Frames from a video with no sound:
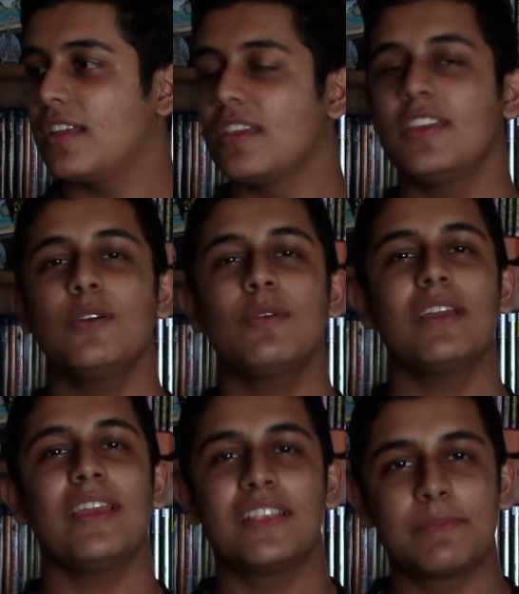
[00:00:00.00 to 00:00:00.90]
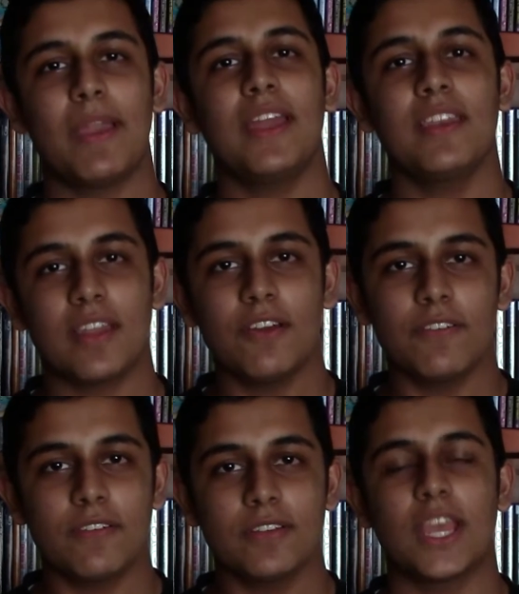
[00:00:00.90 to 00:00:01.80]
You know, it's bad
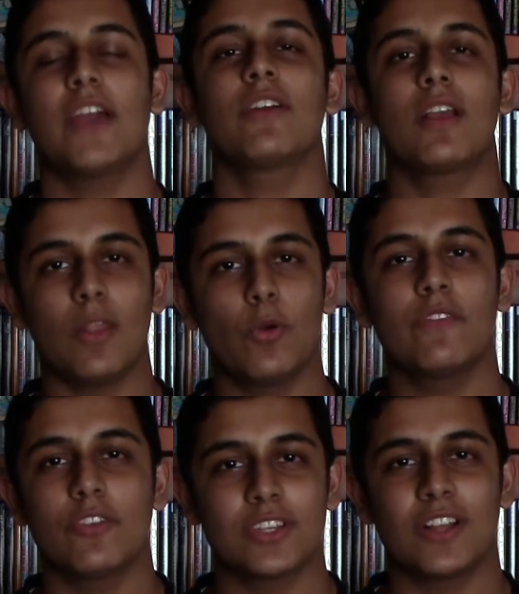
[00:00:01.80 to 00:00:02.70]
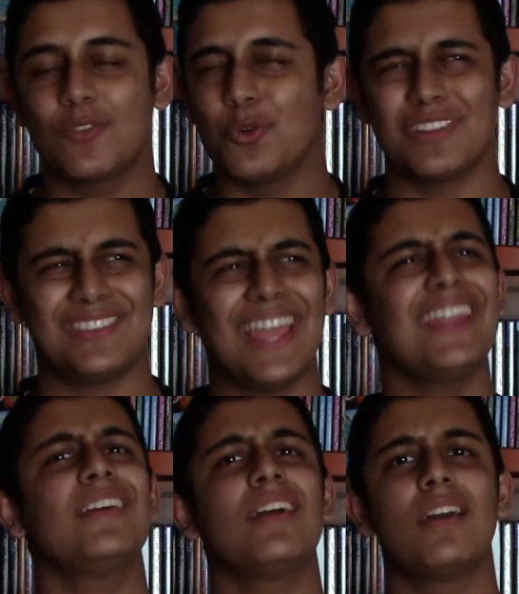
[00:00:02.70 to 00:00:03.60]
enough to have a clone of yourself called
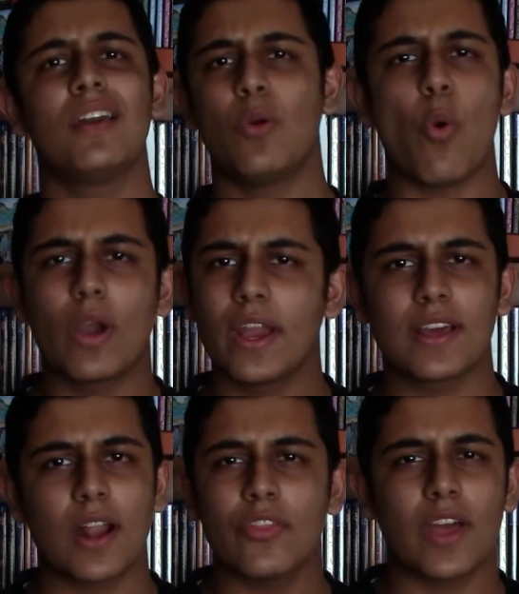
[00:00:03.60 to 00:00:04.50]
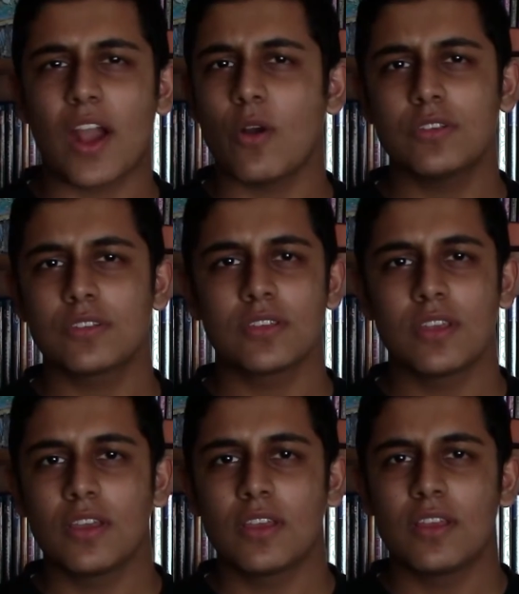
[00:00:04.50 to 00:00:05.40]
Ned walking around the house.
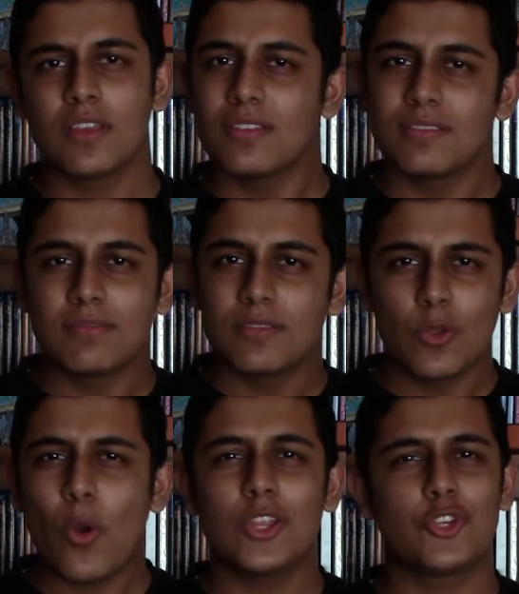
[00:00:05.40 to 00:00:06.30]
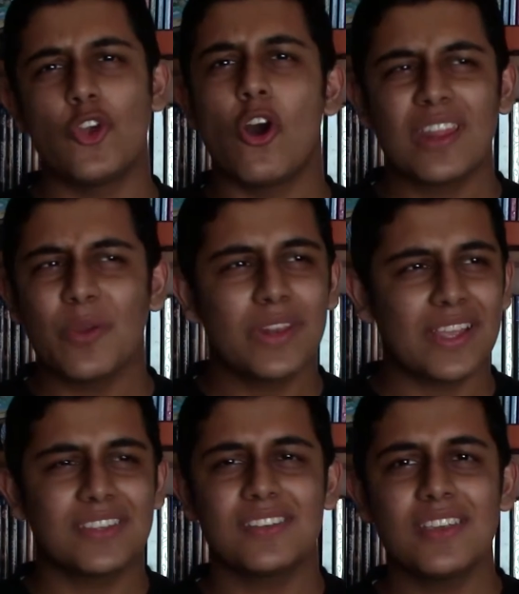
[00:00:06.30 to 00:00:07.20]
Quite jarring when
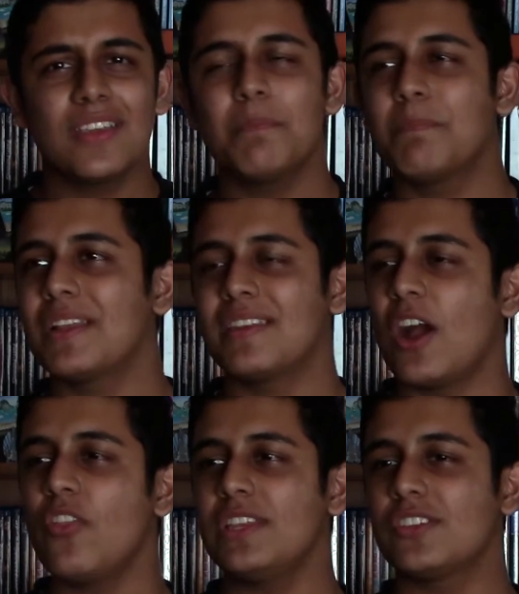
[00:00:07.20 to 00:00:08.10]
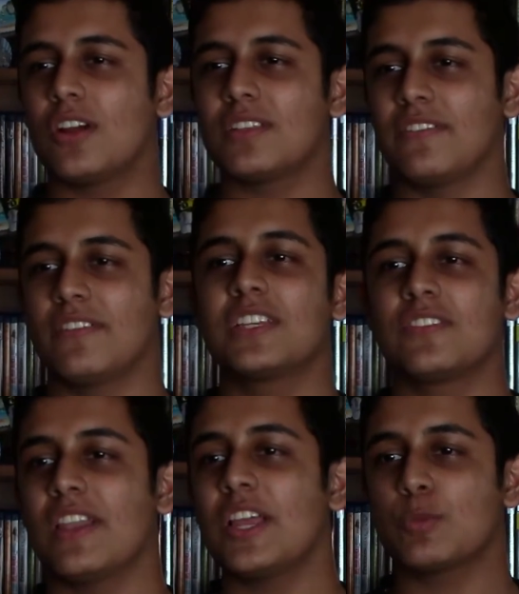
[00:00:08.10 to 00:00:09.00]
I see him, but now that he's got reverse
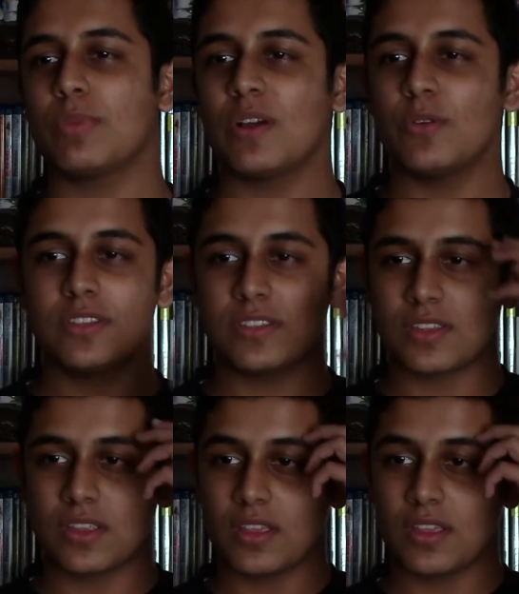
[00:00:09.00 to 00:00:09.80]
flash powers...